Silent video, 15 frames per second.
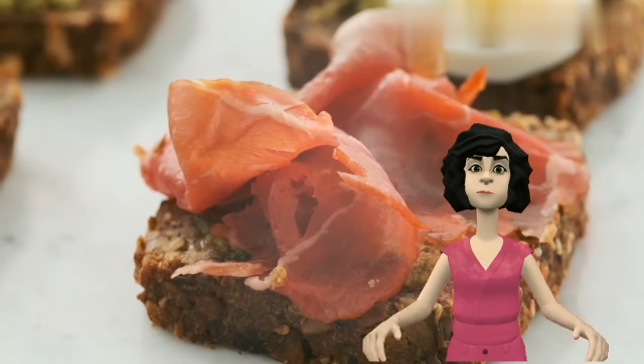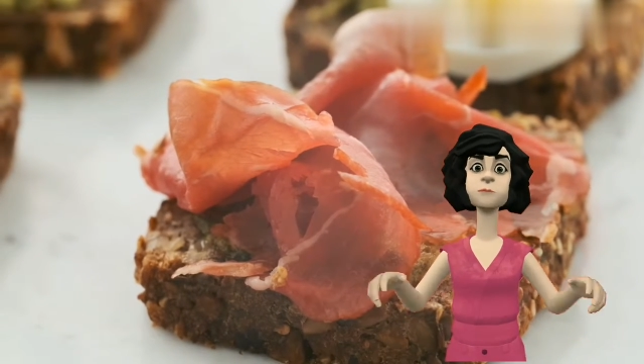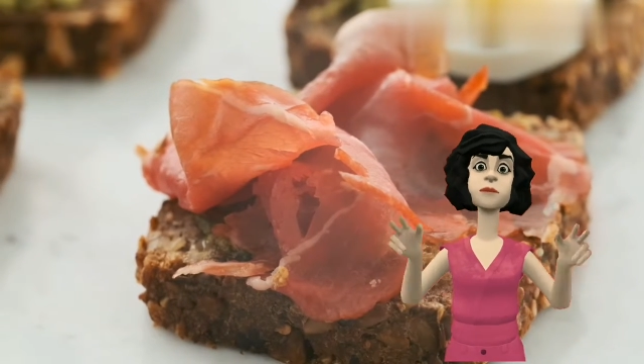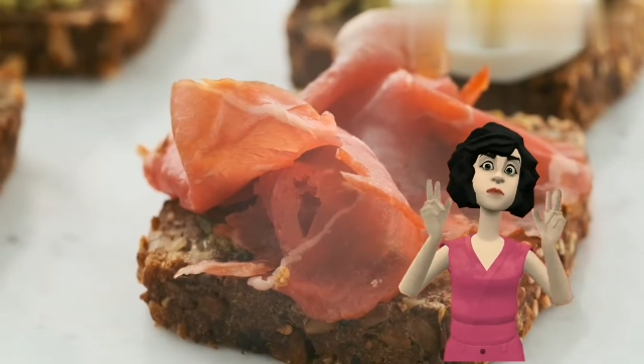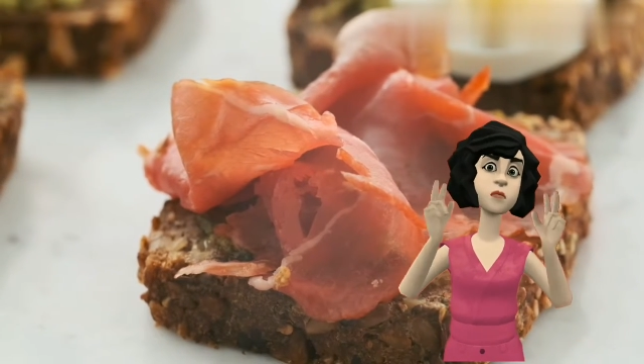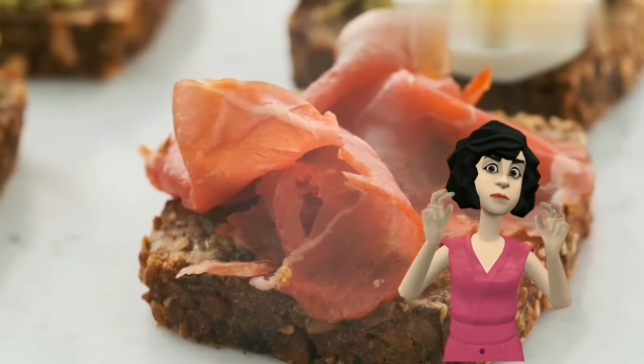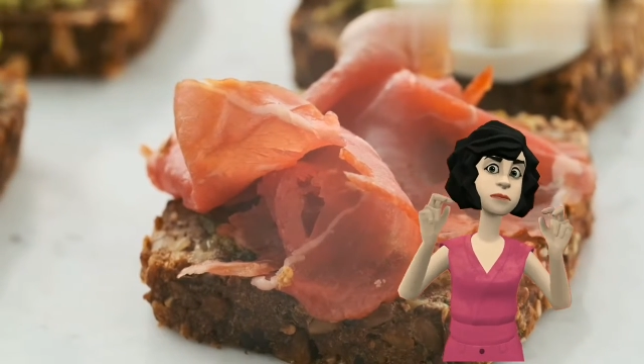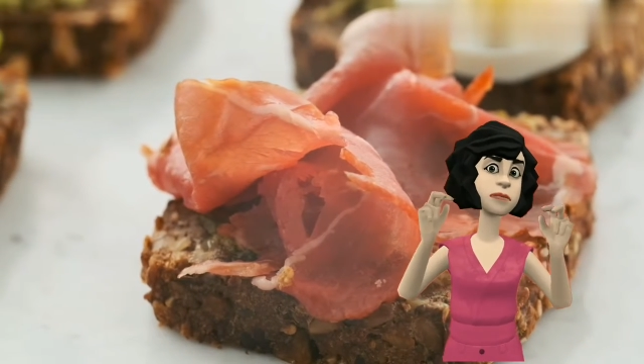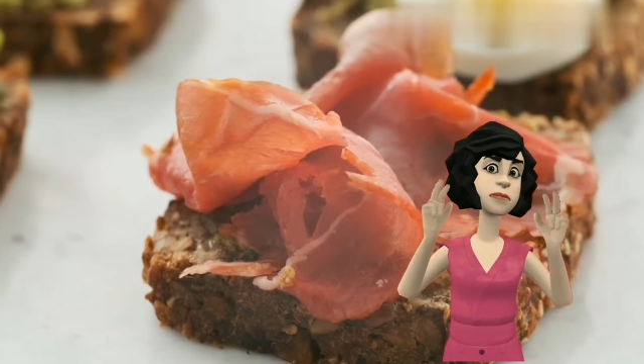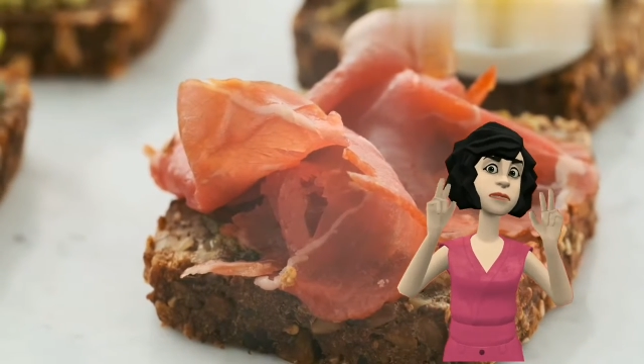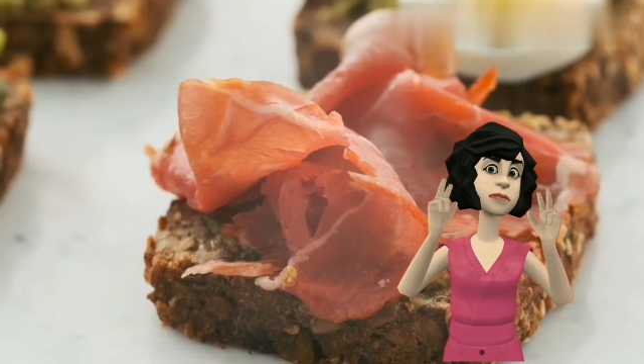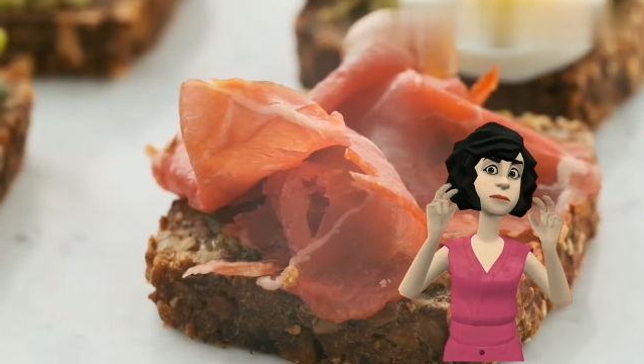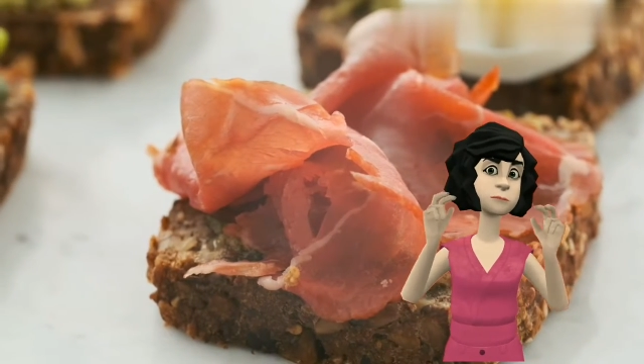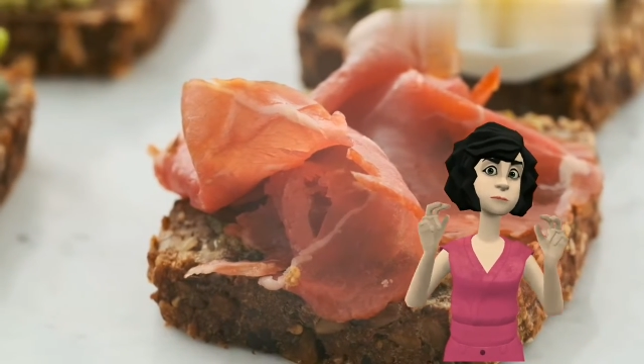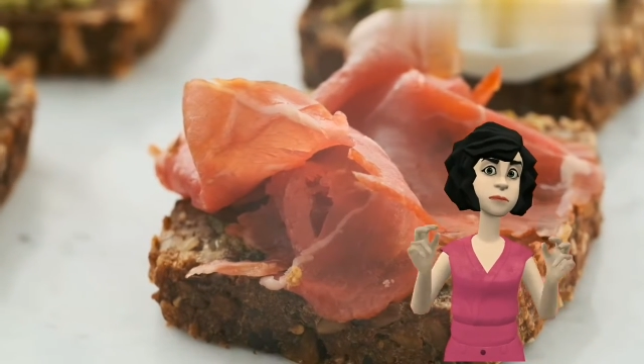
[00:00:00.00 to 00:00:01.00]
You might
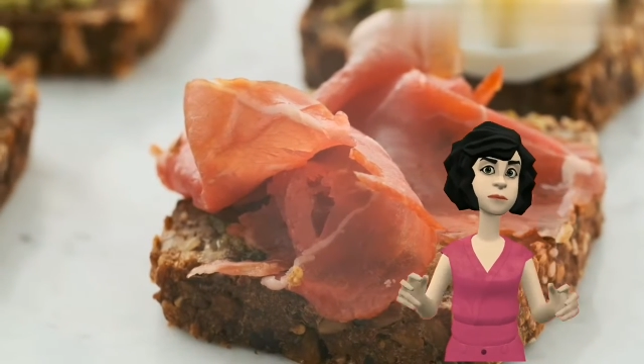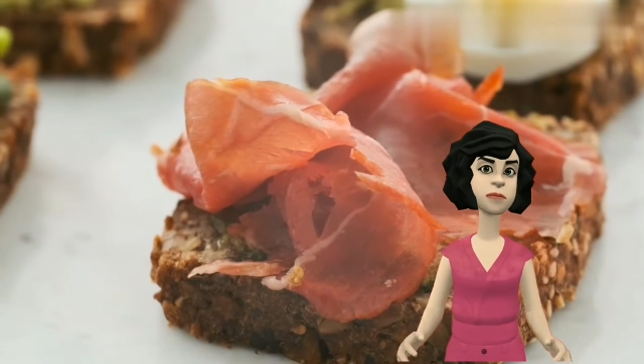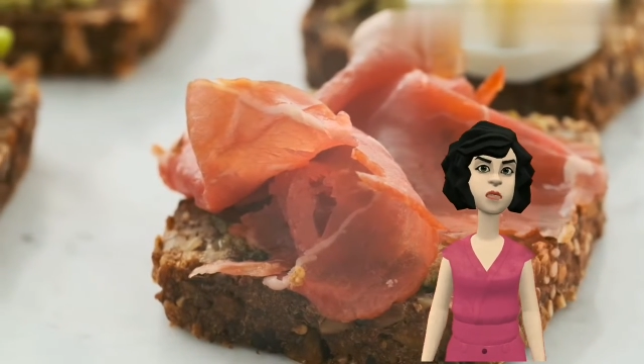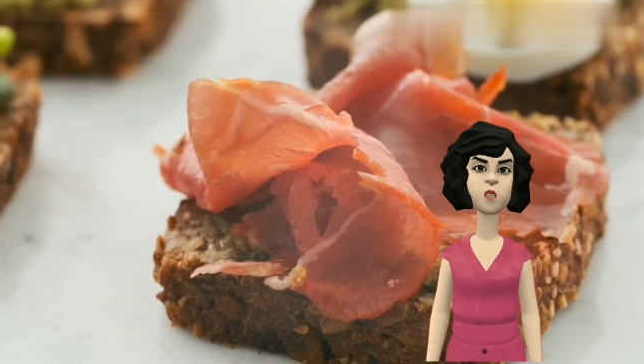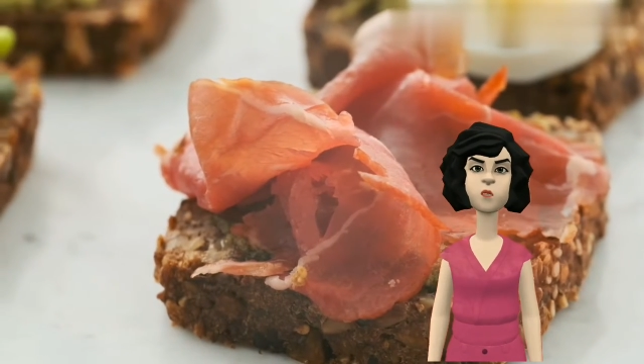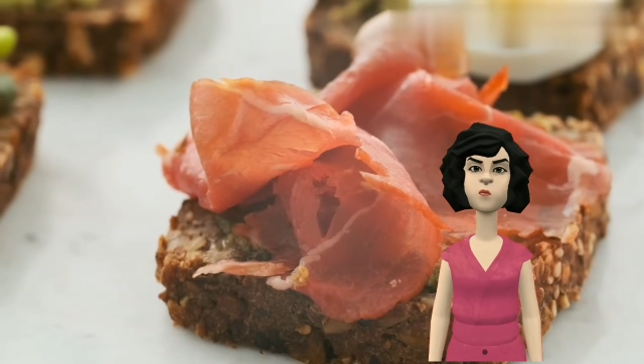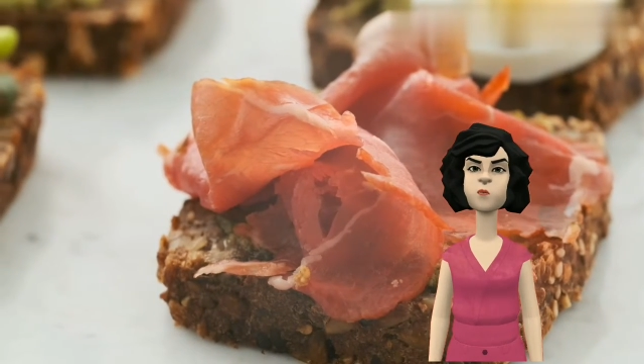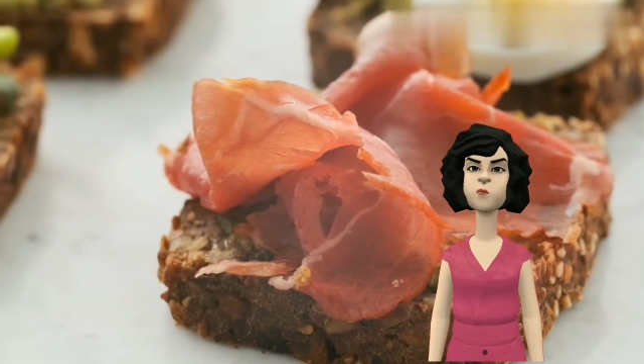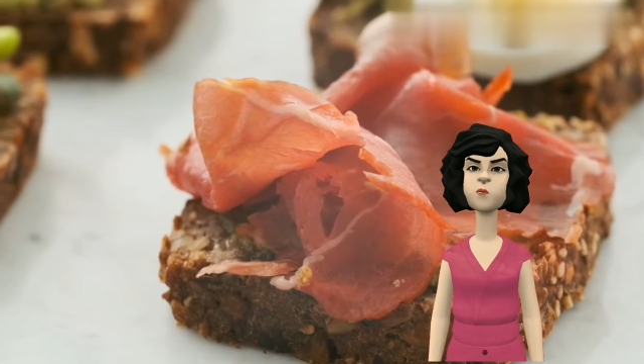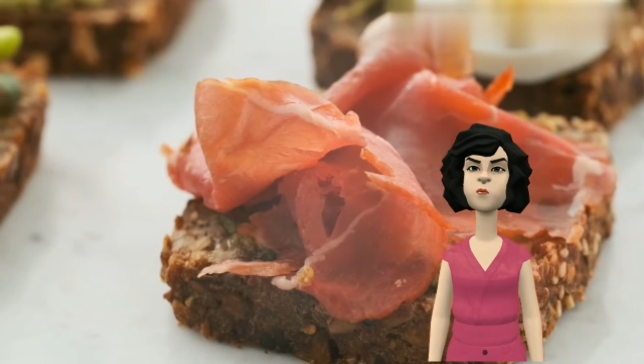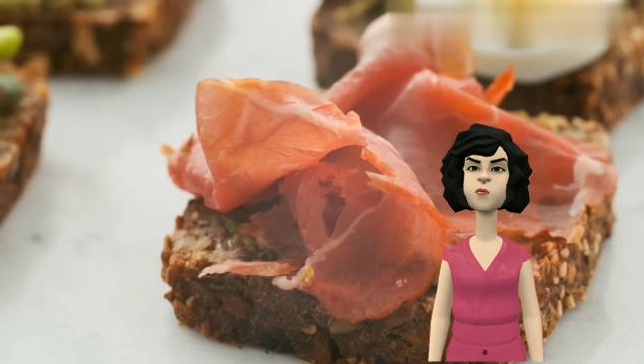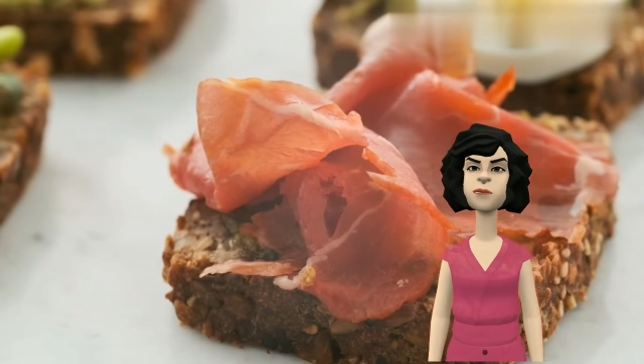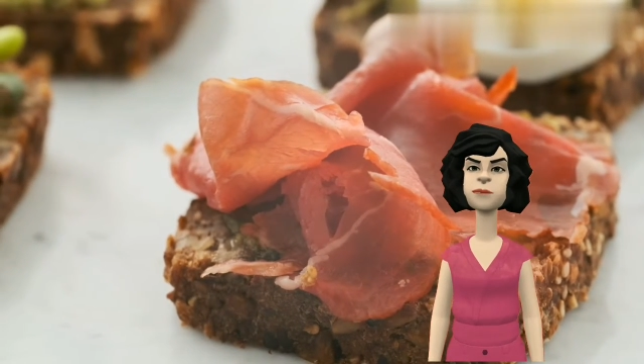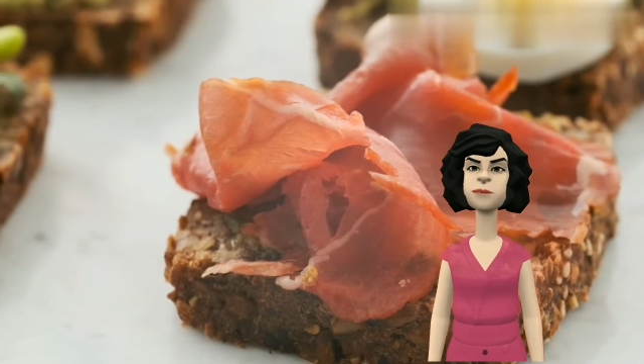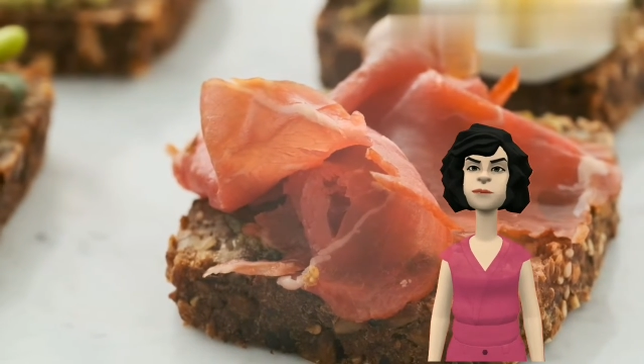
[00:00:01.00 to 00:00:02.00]
be
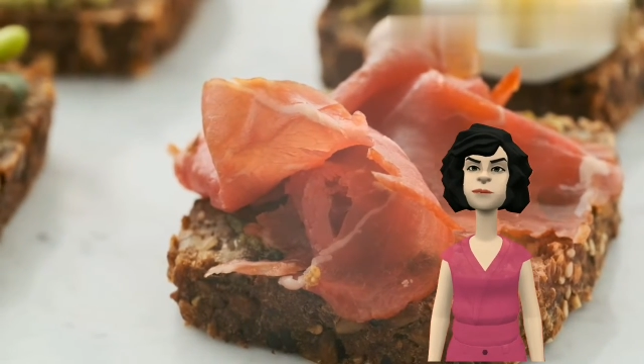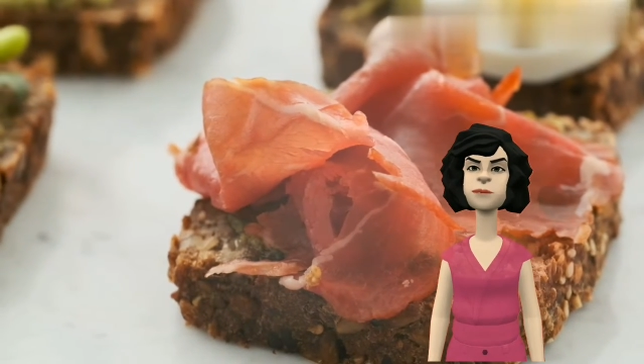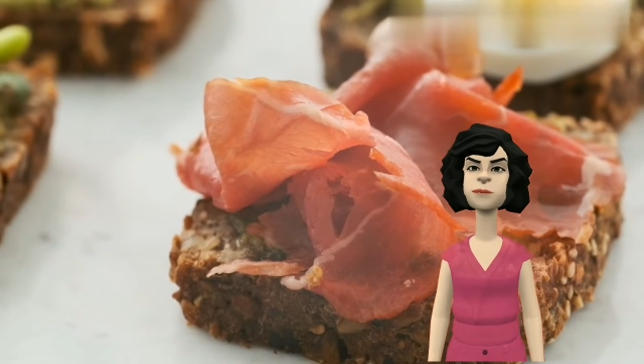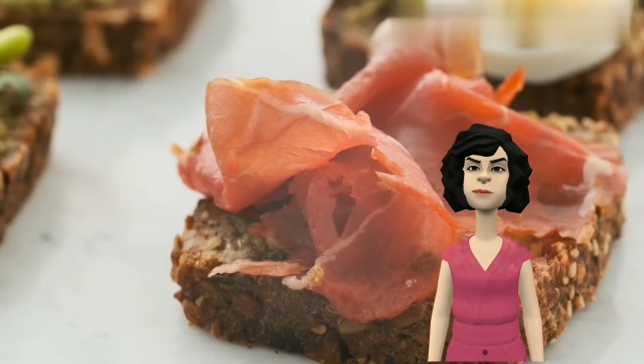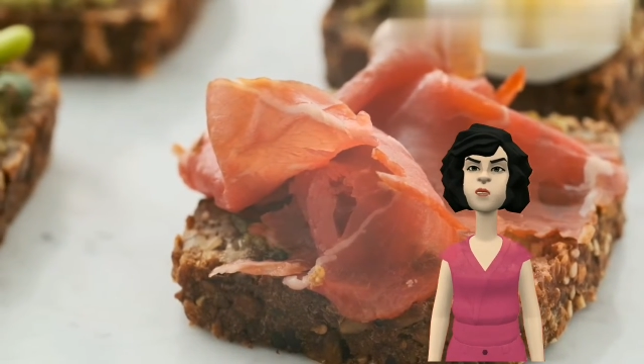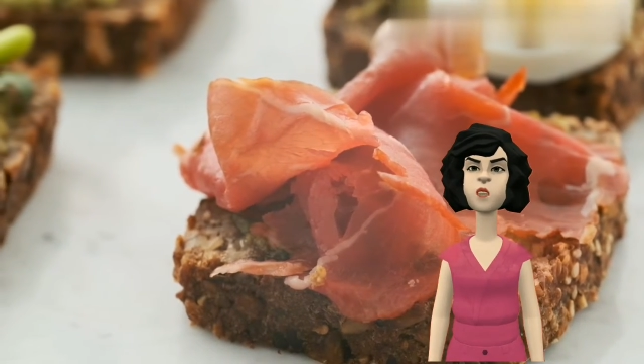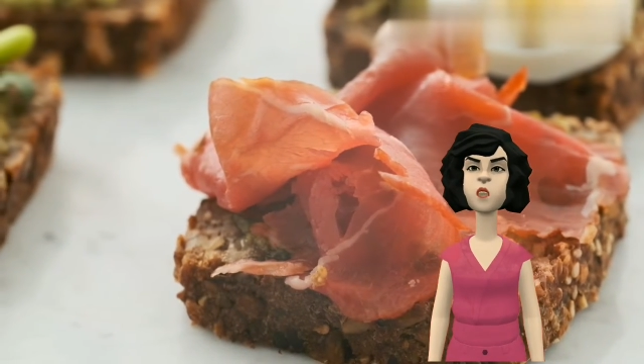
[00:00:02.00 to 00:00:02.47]
surprised how